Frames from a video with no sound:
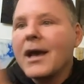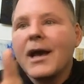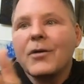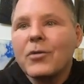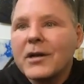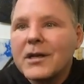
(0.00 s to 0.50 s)

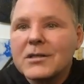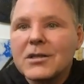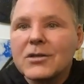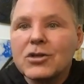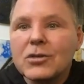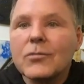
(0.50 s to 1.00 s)

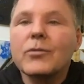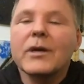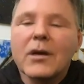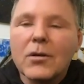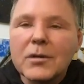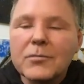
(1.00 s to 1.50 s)
We
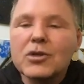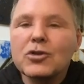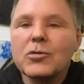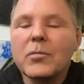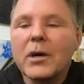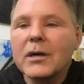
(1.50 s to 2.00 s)
called him
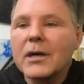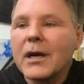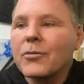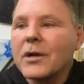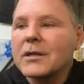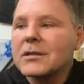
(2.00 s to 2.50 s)
Junebug. I
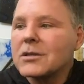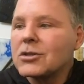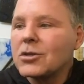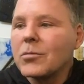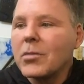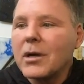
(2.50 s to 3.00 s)
run into
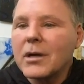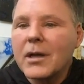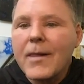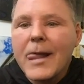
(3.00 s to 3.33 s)
Junebug,